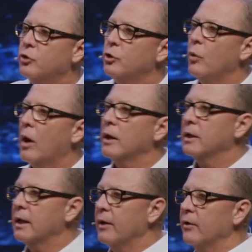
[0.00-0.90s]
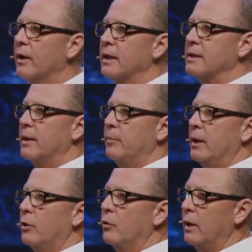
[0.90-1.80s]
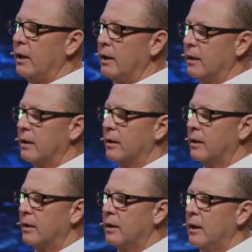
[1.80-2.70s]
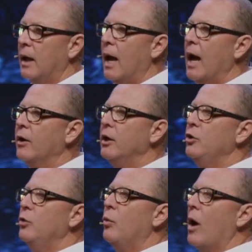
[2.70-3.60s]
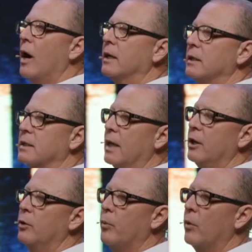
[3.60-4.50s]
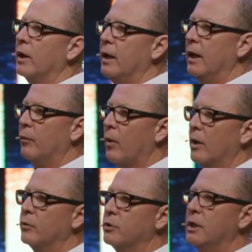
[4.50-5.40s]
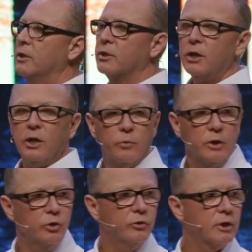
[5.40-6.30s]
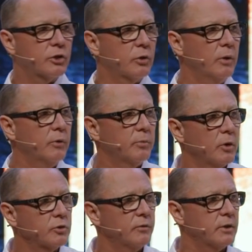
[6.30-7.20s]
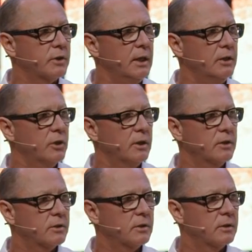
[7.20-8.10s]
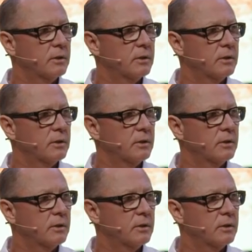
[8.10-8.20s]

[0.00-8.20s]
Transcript: two walk together unless they be agreed? How can you walk and say you're born again and walk with Jesus when you disagree with most of his teachings?